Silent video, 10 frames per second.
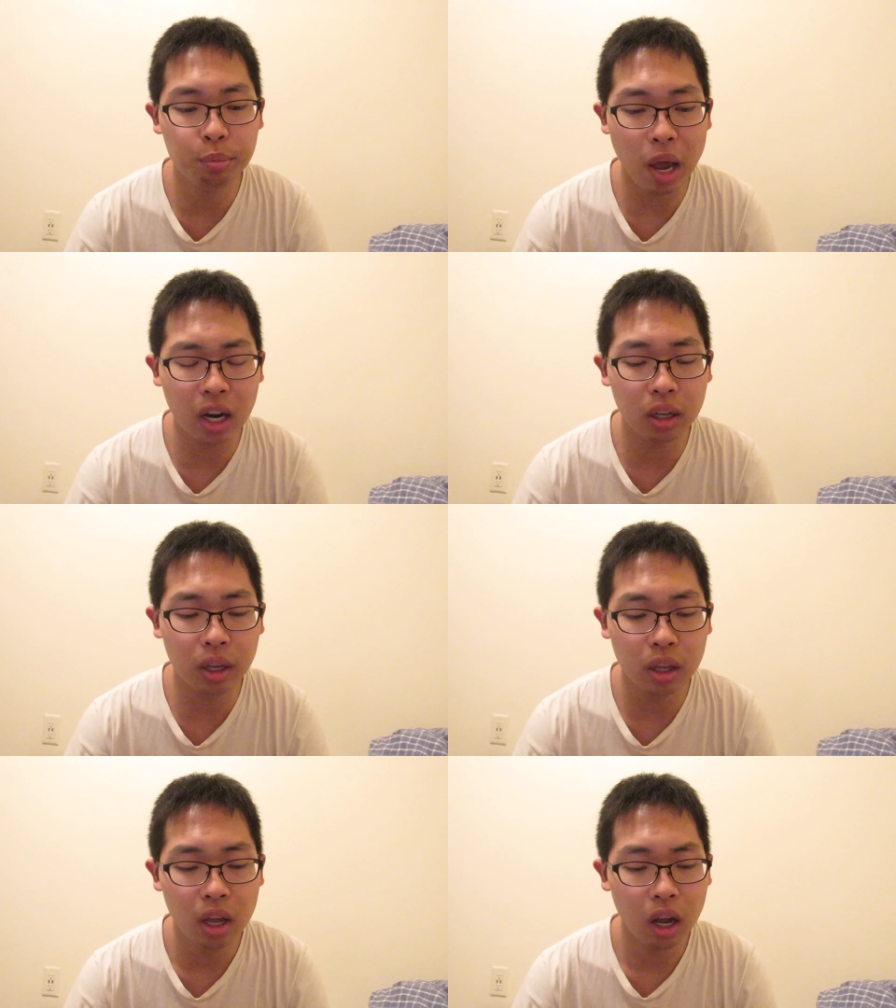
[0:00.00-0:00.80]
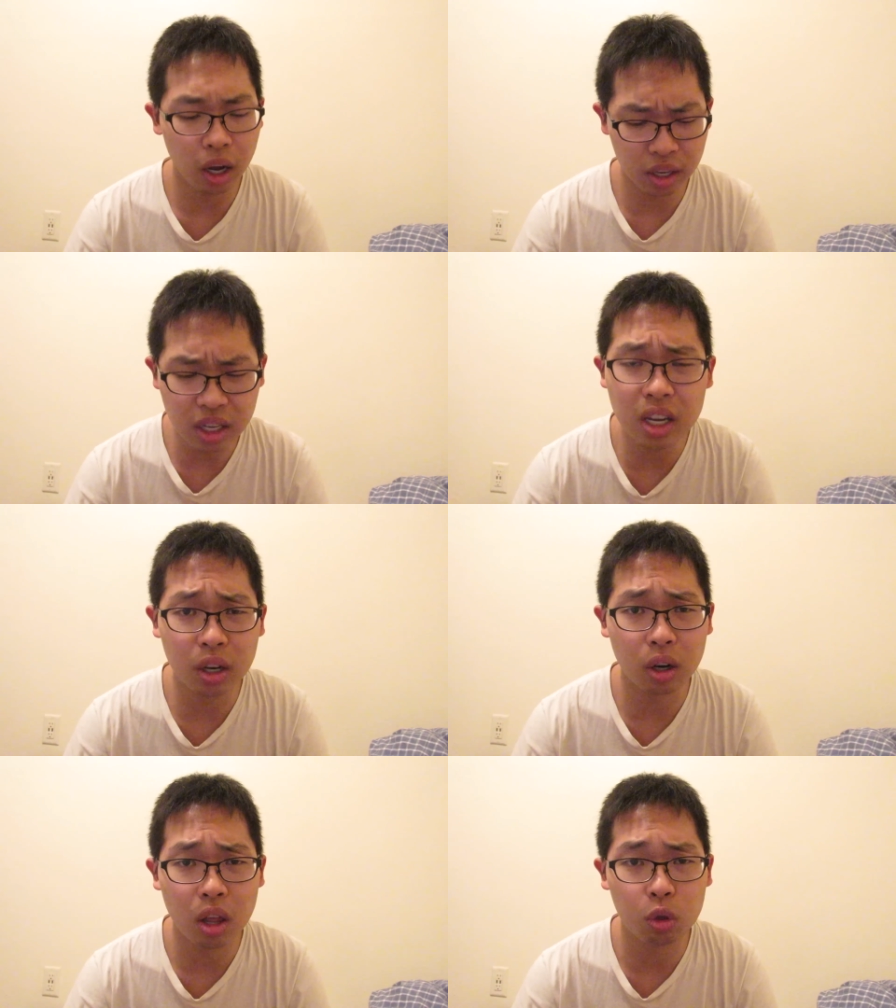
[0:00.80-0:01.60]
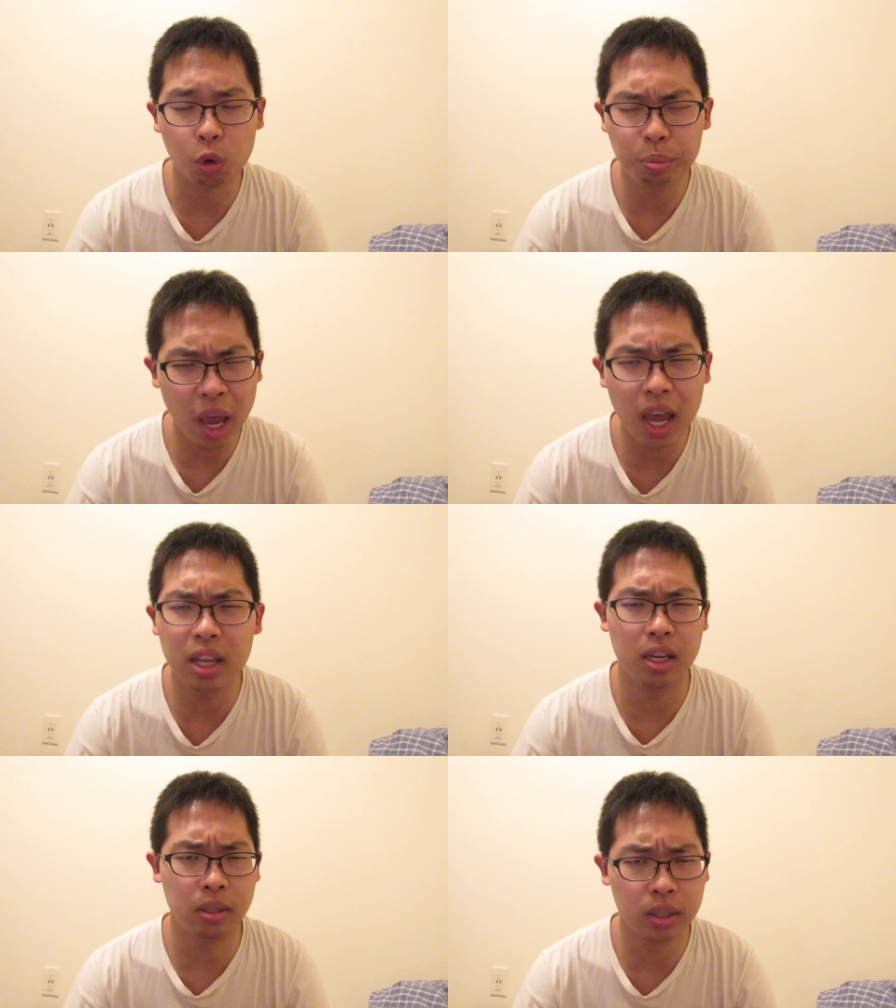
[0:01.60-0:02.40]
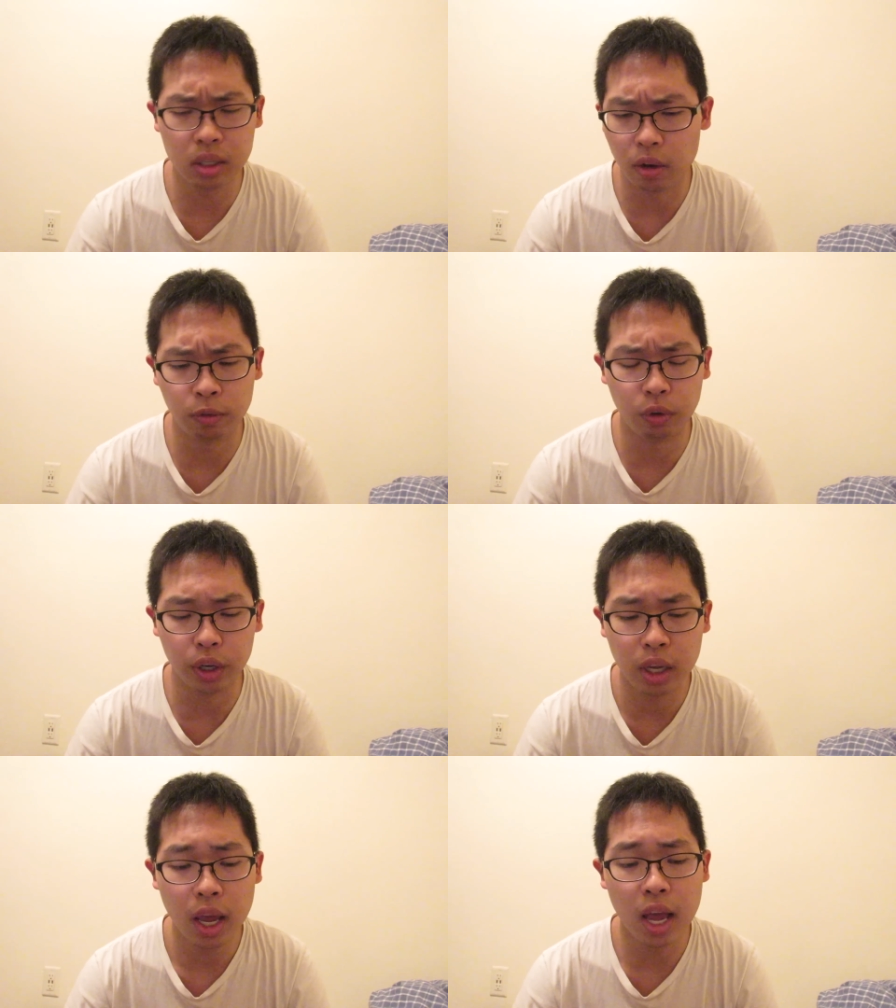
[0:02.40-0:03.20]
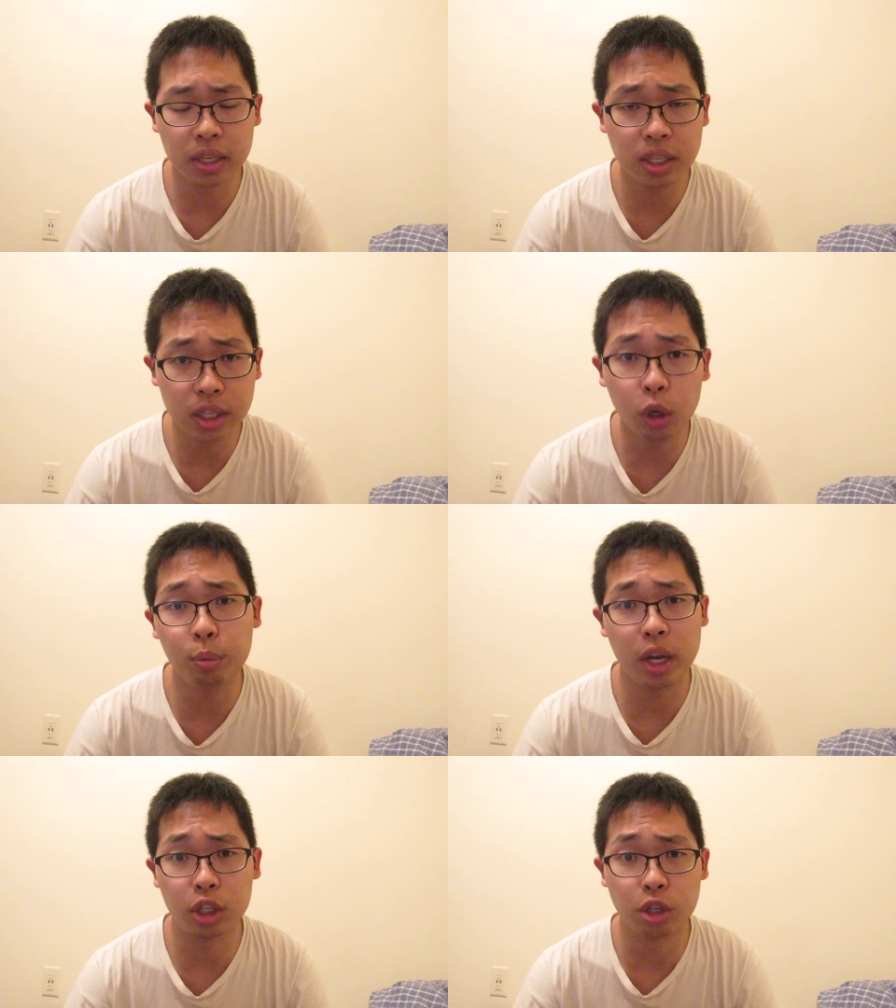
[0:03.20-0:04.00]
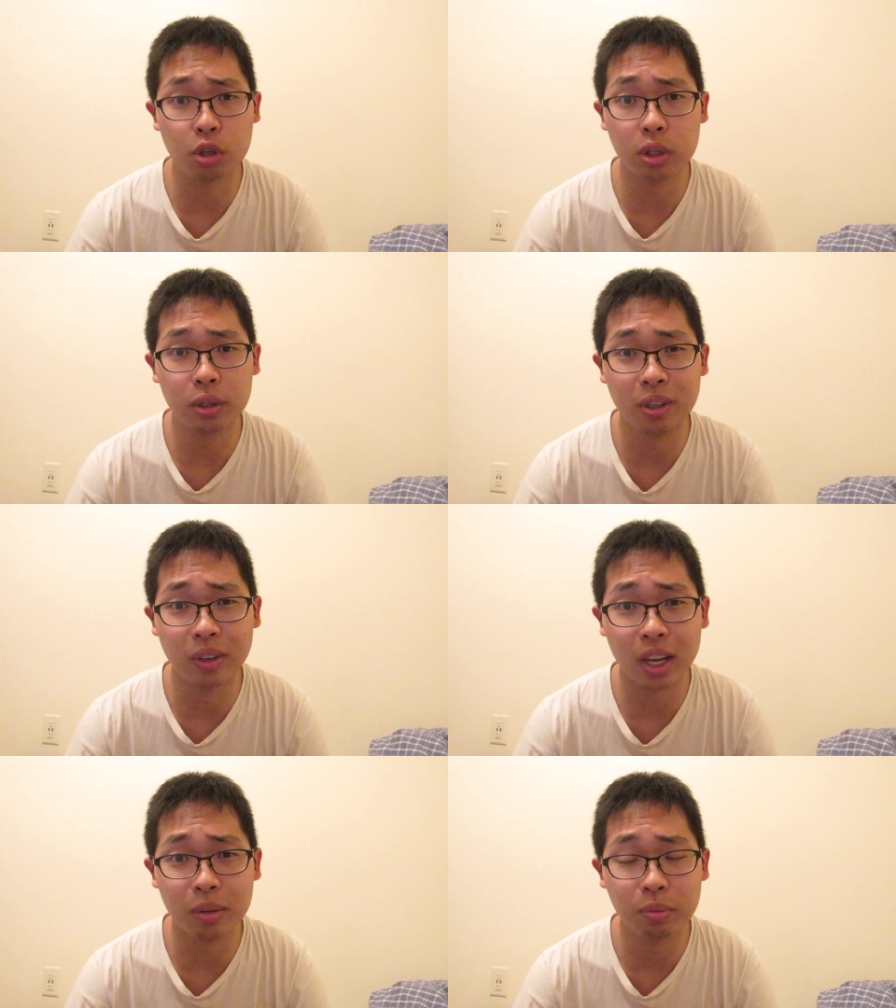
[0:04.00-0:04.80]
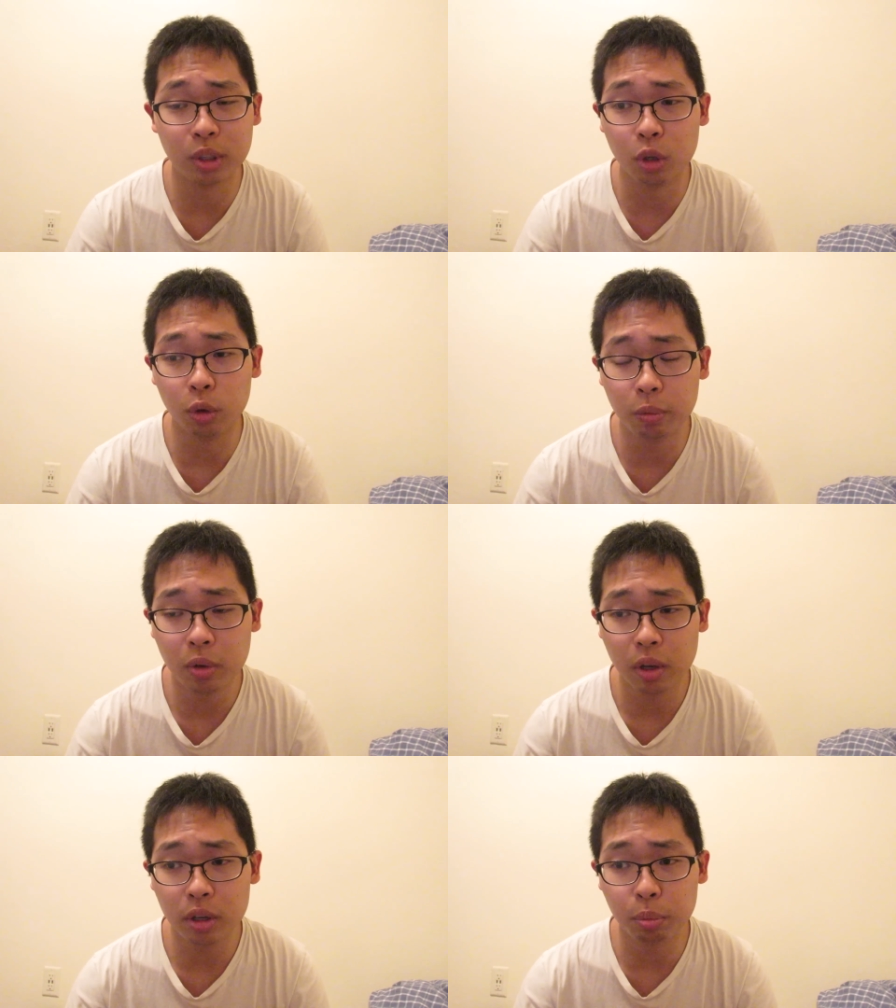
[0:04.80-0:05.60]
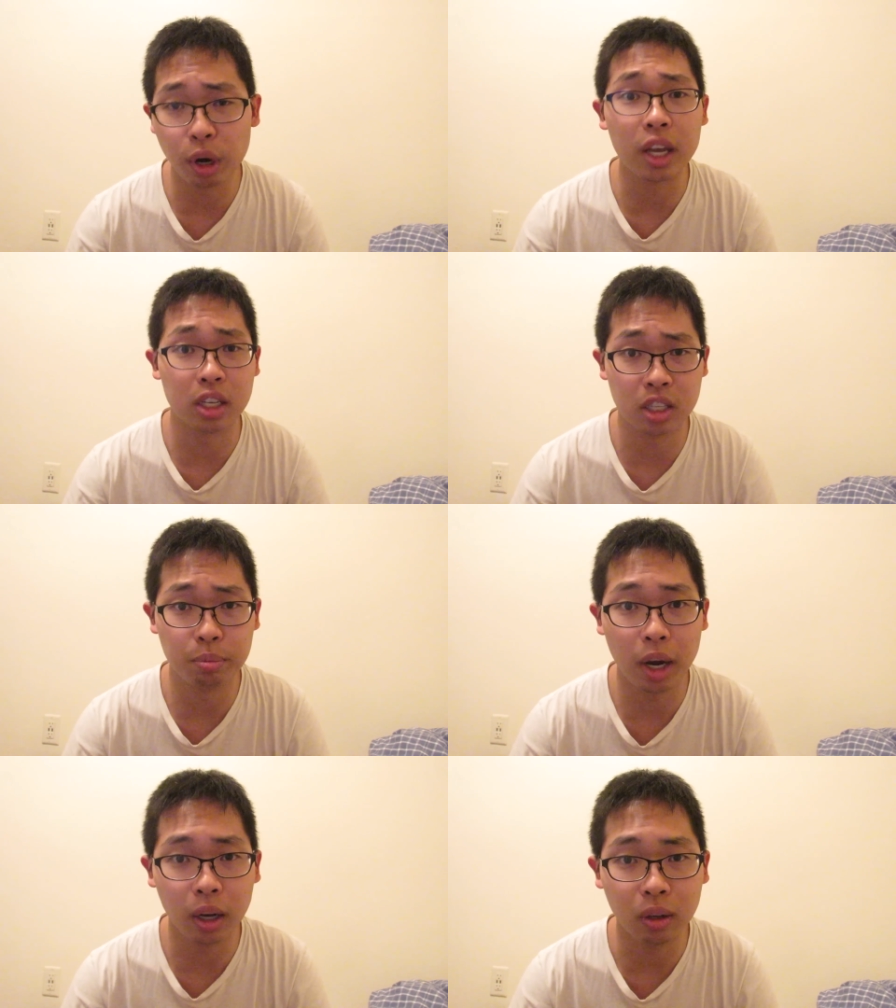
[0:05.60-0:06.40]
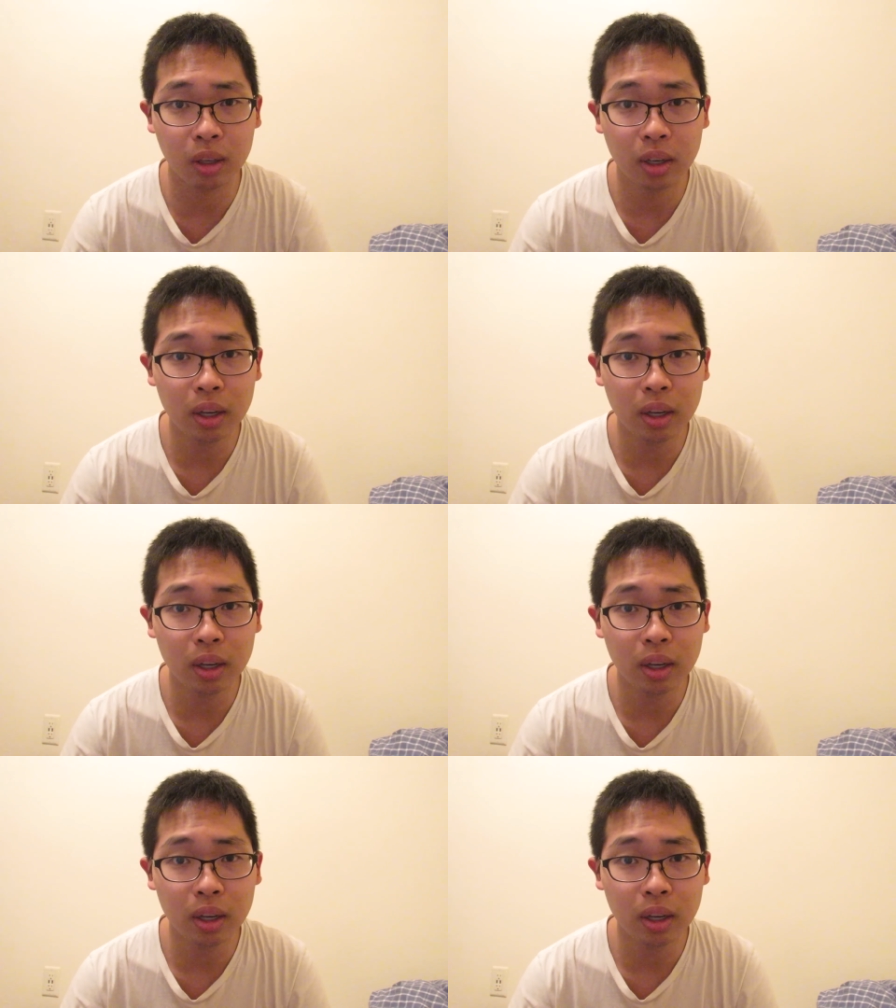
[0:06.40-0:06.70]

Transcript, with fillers: battling a year through pain and suffering, and still managed to, to get him to break a smile,